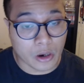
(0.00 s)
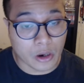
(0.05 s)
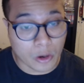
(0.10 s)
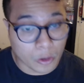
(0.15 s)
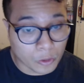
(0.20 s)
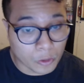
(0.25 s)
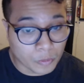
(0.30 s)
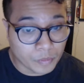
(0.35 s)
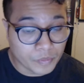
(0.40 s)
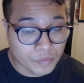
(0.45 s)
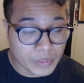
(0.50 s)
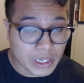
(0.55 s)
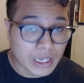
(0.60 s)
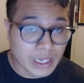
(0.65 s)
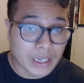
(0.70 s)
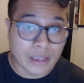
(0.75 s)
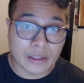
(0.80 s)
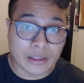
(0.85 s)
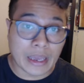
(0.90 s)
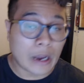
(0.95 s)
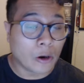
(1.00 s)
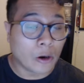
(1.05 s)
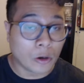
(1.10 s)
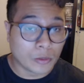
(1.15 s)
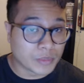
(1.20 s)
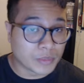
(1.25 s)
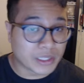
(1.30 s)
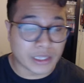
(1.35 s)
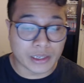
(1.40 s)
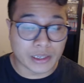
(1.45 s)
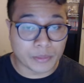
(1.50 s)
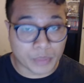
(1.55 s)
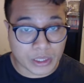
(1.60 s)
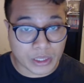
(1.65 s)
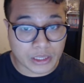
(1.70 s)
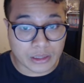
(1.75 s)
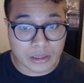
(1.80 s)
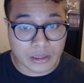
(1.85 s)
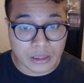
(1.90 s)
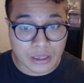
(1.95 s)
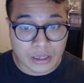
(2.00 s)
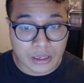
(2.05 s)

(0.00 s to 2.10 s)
home, that home's gonna be.